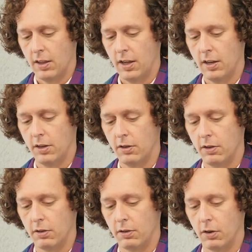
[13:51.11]

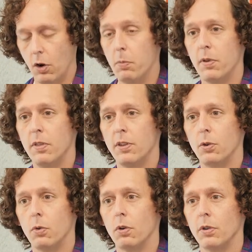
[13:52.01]
then open the
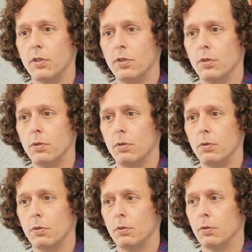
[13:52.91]
door
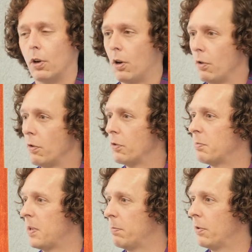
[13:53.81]
to all those
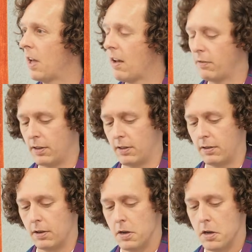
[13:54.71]
people having